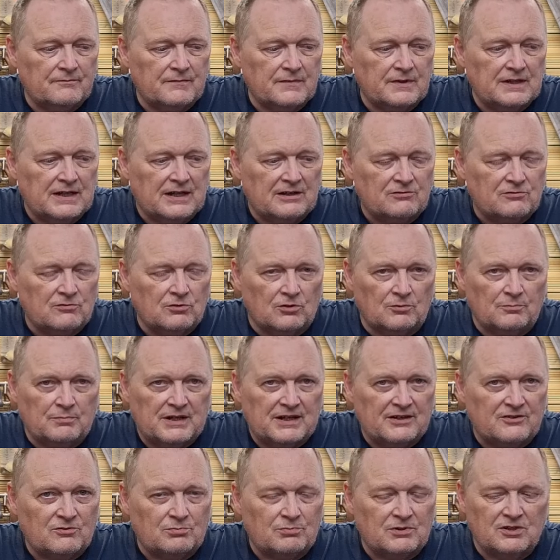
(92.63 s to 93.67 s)
he has got
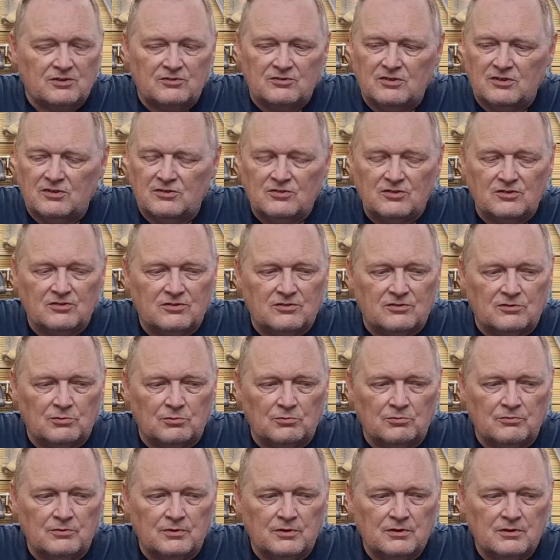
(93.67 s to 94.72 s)
back to me, and since he's
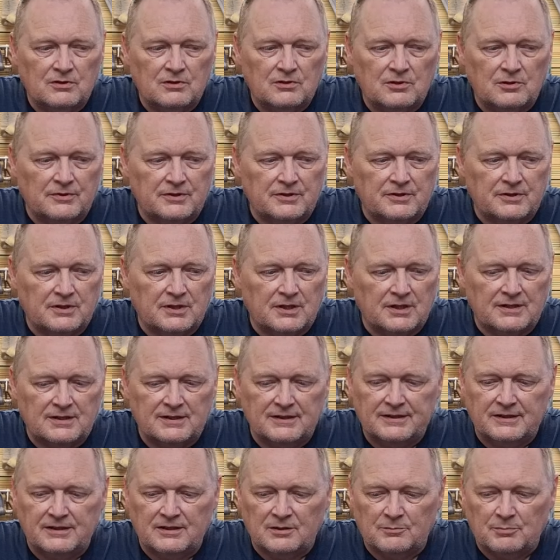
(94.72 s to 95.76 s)
done the
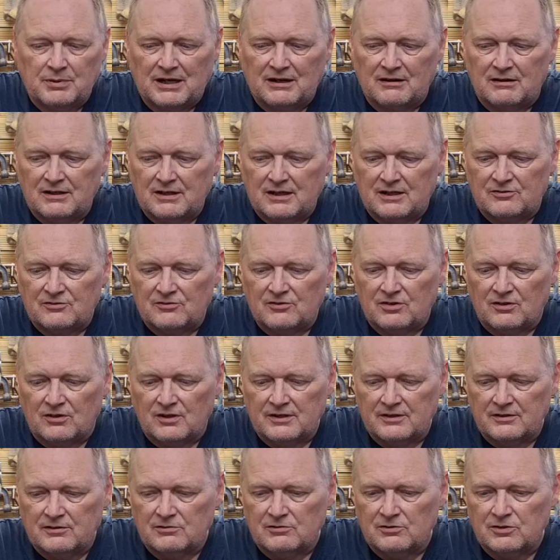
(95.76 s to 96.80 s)
cleaning the barrel, it has
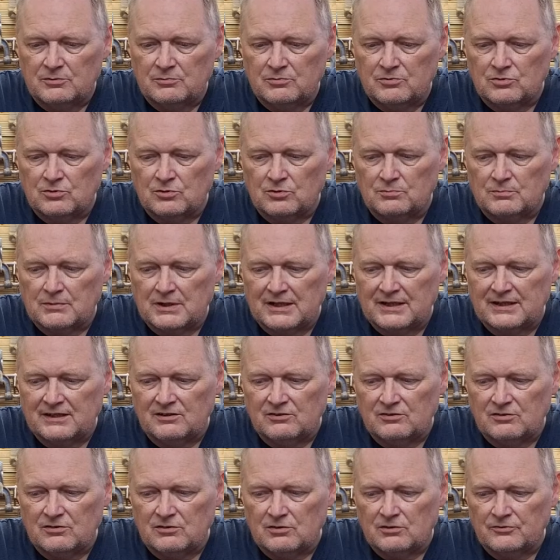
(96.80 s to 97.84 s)
tightened the groups up, and
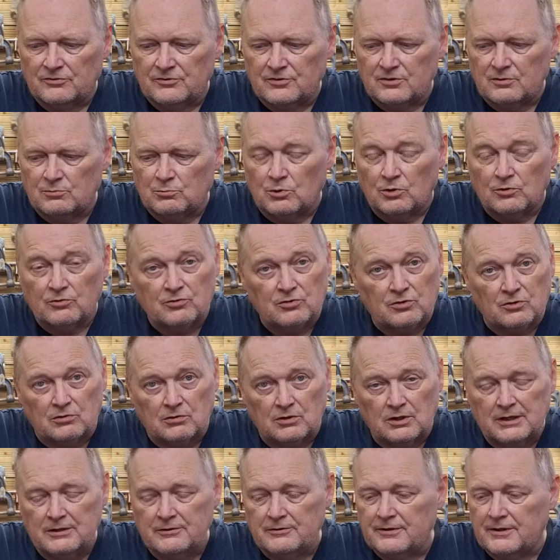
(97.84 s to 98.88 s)
he's gone to the one-shot
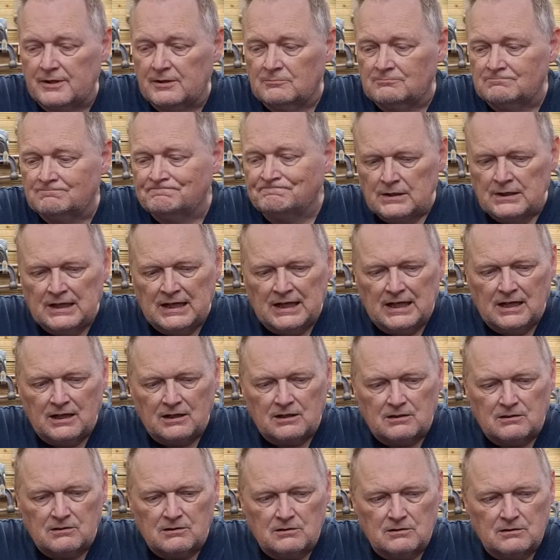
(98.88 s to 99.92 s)
loader.
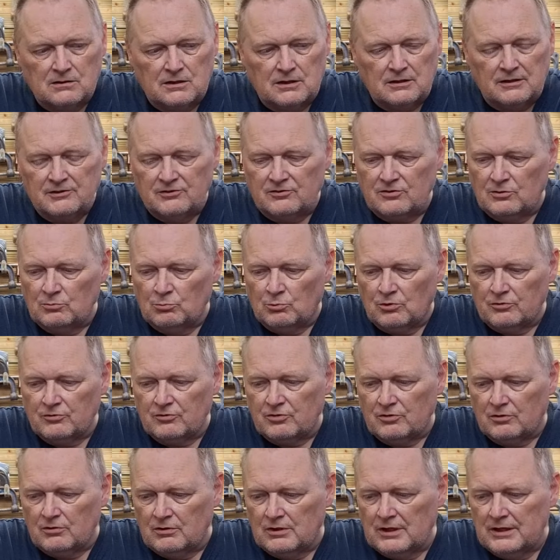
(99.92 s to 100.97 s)
Now going to the
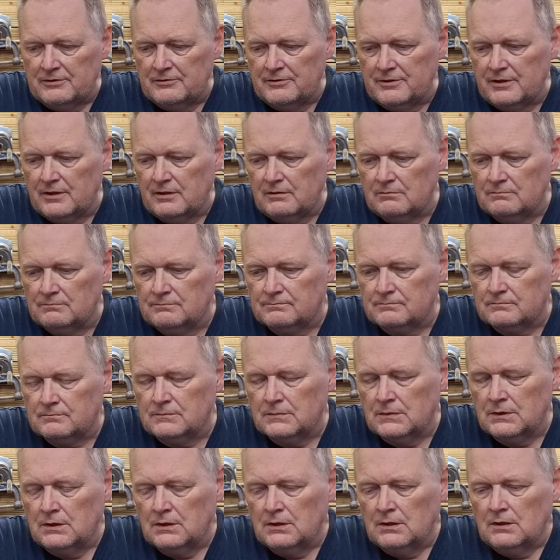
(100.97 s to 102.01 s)
one-shot loader,
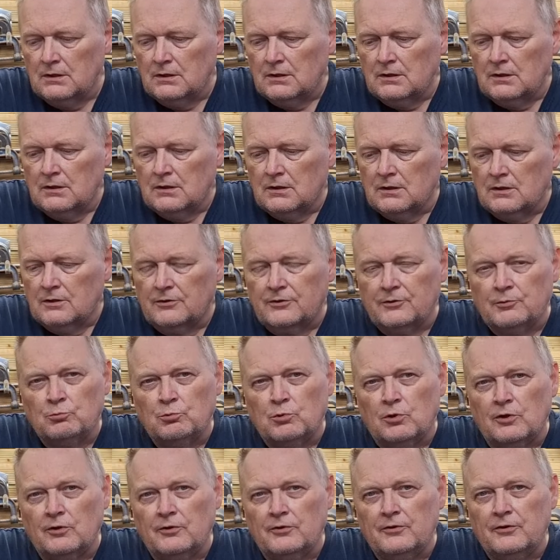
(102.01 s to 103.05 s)
the
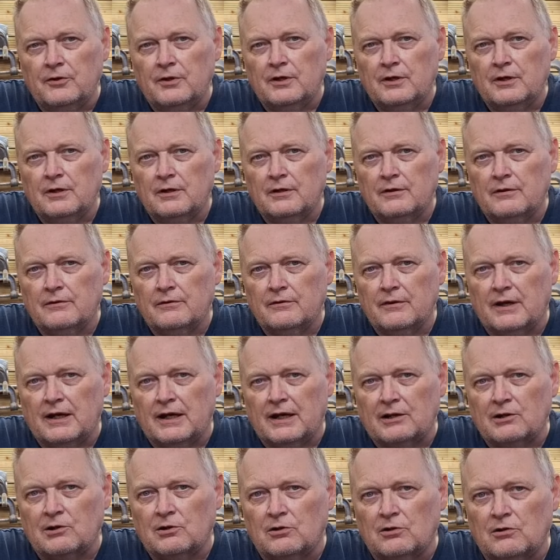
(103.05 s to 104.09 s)
one that
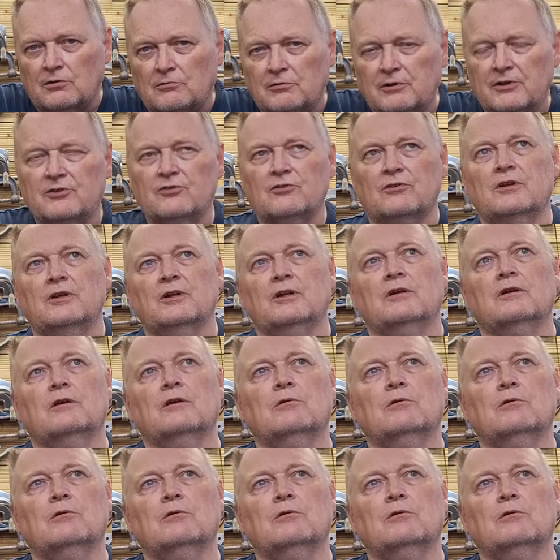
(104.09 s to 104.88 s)
I got originally